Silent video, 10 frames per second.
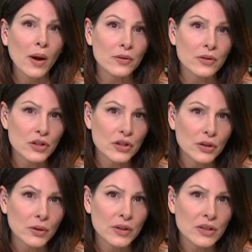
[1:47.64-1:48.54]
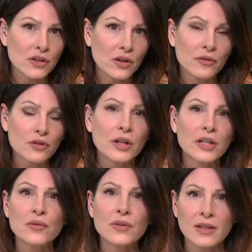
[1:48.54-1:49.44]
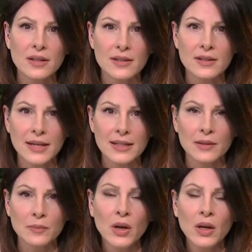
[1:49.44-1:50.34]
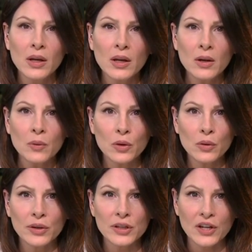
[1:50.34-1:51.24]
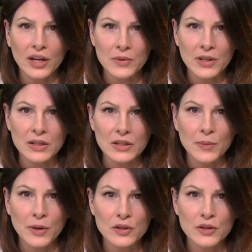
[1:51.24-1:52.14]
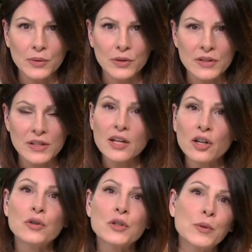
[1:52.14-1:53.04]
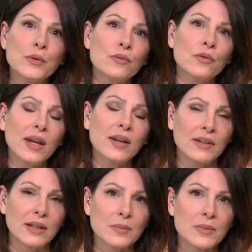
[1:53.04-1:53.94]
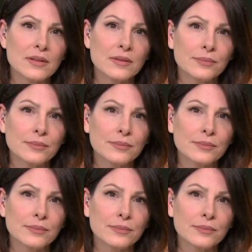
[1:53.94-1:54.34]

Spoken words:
errors too when staff tried to resuscitate him. Well, Laura and James Ellis spoke to our senior correspondent Ronke Phillips.